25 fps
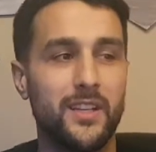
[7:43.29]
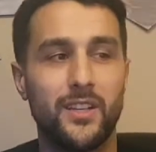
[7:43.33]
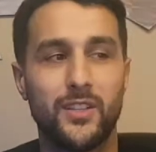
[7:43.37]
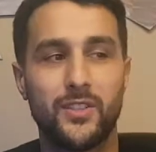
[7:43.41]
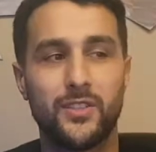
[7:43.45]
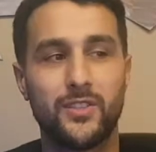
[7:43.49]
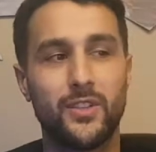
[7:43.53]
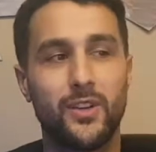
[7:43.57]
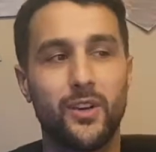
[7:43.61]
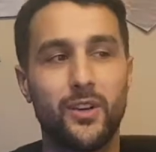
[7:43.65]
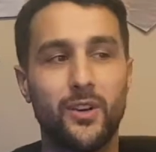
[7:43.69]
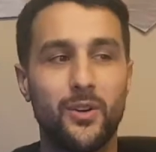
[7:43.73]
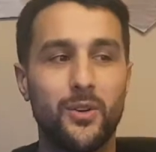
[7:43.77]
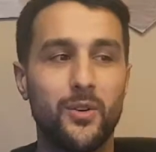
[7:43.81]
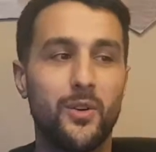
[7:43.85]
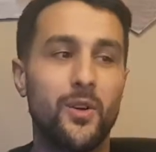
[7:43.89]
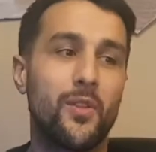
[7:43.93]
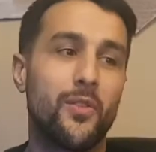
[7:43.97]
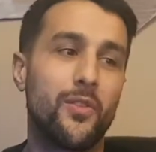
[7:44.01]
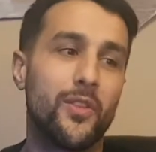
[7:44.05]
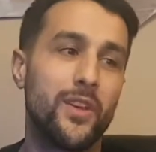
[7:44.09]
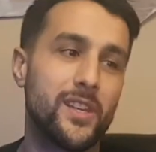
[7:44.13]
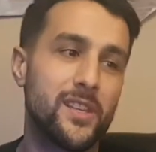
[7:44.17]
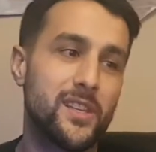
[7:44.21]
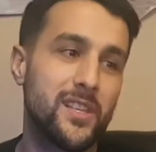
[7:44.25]
So
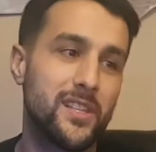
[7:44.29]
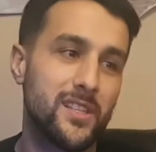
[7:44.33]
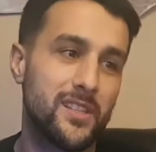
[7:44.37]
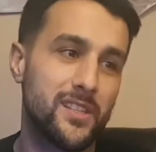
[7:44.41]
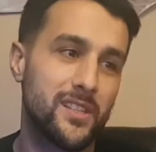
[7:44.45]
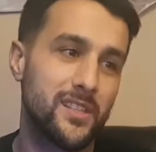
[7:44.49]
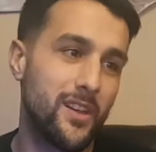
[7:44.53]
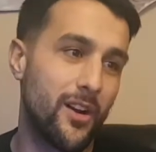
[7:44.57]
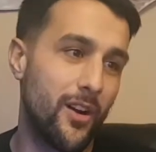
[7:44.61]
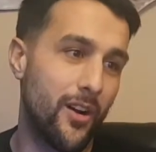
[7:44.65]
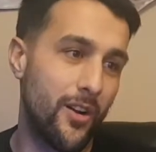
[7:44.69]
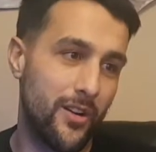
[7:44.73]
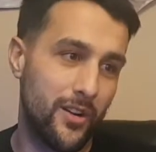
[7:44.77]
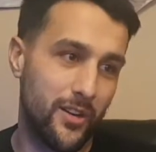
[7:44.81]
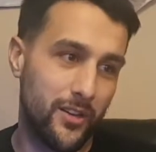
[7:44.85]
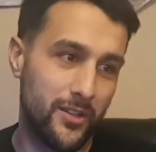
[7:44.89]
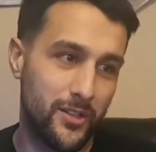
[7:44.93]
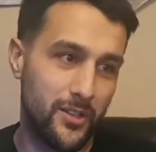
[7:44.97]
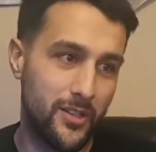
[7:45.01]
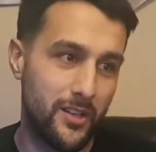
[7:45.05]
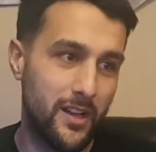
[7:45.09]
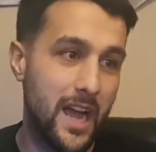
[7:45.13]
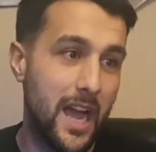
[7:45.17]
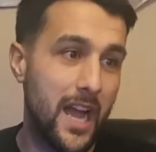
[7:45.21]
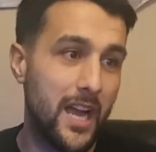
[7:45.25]
this
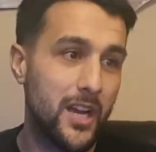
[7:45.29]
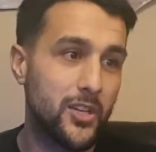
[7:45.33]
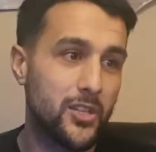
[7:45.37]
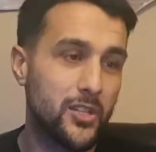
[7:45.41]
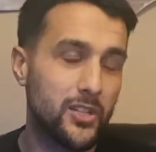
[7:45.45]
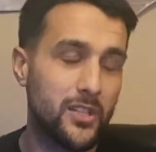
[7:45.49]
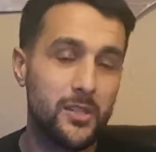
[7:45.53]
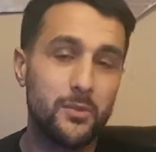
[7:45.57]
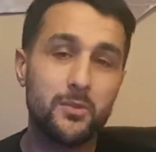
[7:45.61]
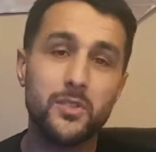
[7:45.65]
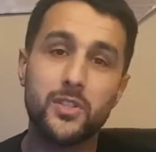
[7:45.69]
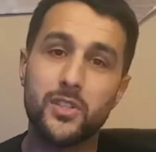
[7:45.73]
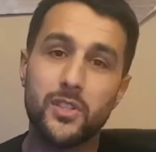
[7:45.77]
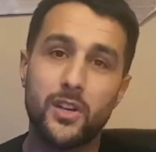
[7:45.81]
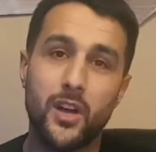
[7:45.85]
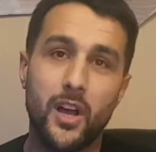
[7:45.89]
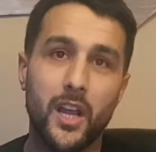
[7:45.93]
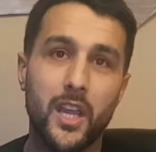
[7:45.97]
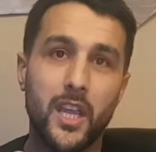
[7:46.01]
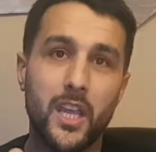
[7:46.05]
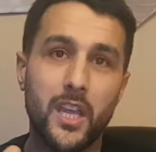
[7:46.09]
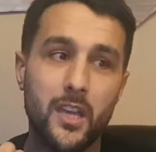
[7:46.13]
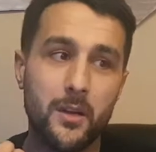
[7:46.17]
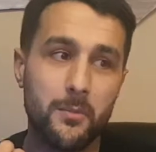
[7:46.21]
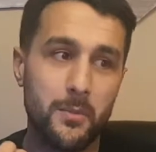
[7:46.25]
article actually was
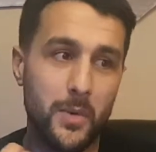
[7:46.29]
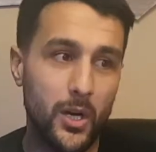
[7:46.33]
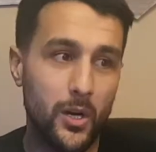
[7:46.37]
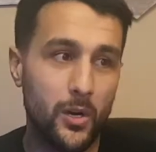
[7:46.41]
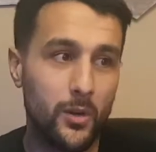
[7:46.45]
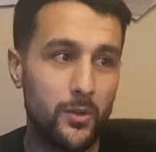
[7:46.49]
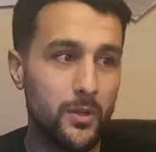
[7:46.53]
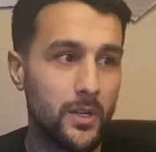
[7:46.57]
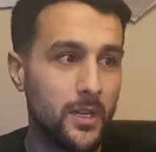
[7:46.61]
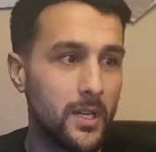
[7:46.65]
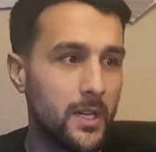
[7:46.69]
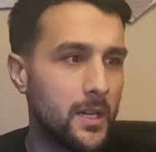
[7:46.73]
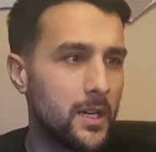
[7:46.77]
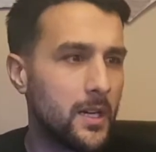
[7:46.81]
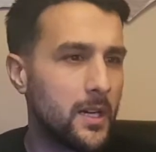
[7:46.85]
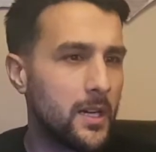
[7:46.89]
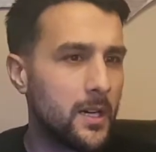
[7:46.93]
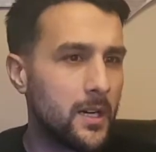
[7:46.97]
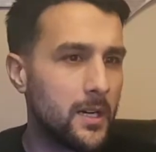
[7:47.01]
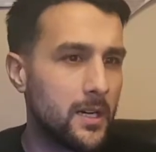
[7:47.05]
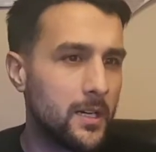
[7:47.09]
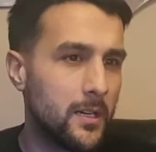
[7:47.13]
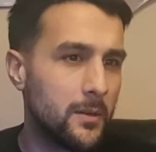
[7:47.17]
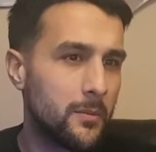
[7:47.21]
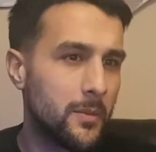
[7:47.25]
talking about,
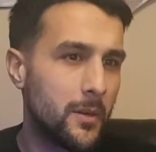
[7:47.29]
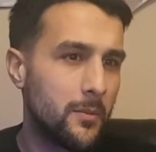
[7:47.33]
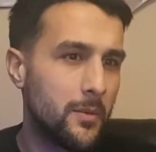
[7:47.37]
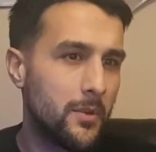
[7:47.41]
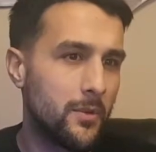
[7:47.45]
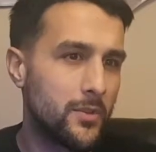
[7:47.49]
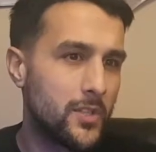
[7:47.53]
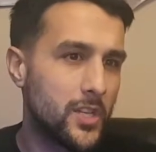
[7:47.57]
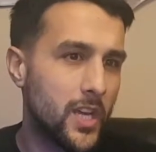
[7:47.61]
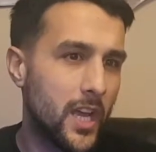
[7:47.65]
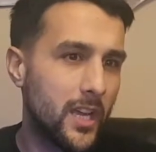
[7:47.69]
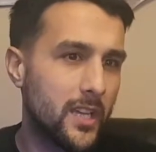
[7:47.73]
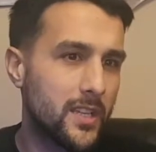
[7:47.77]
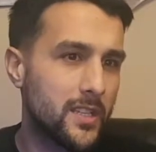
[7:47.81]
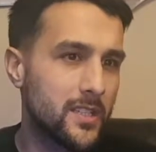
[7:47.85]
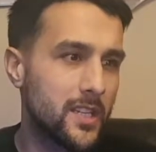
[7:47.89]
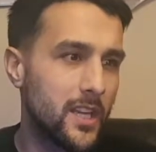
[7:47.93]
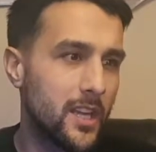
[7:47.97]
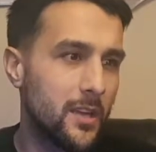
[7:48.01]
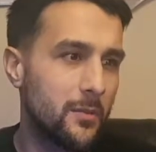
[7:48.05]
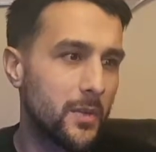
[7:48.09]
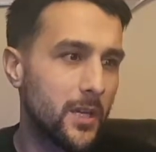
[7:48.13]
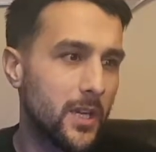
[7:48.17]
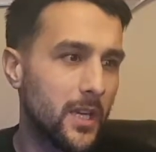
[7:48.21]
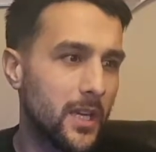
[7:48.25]
um, let me check his
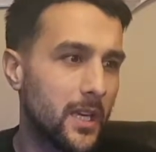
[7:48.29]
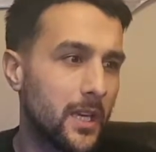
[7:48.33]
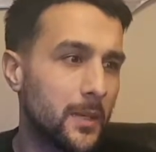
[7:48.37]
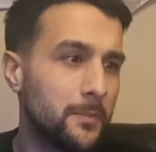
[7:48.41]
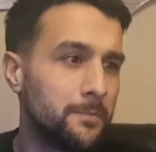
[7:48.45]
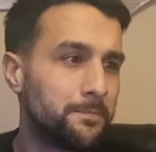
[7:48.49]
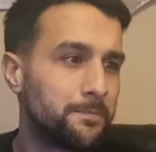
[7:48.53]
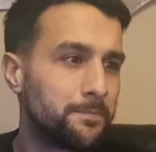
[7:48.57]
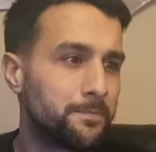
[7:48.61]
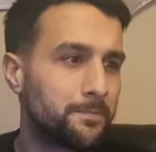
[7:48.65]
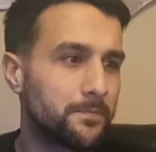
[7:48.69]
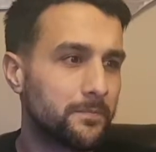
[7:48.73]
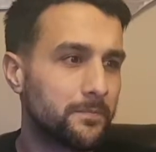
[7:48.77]
name again,